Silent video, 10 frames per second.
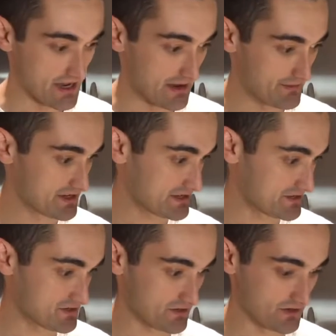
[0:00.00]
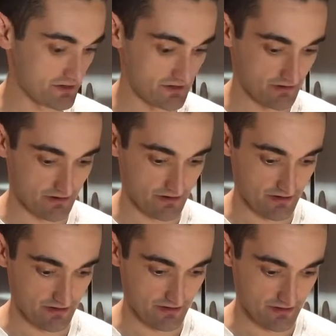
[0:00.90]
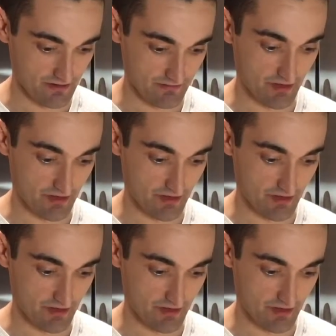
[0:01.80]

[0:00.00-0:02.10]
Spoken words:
I'm gonna get started on the